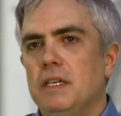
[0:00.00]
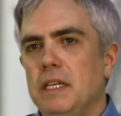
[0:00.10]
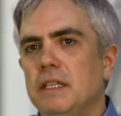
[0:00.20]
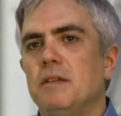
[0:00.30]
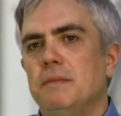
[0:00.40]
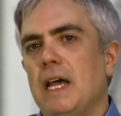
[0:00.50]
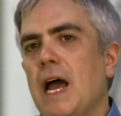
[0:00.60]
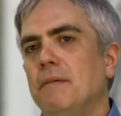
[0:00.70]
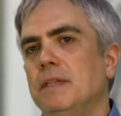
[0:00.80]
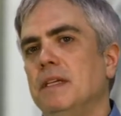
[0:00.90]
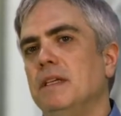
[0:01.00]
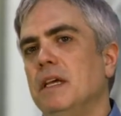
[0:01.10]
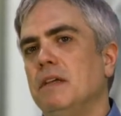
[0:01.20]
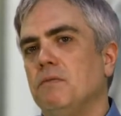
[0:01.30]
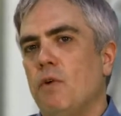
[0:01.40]
need some time to
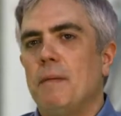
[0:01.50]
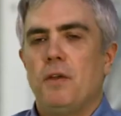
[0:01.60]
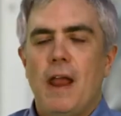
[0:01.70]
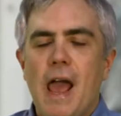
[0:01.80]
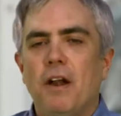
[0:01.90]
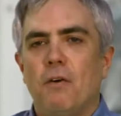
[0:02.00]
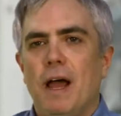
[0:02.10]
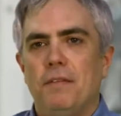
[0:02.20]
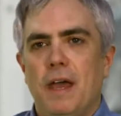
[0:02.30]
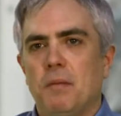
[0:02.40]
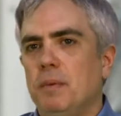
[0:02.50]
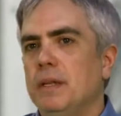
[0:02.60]
wrap their head around that.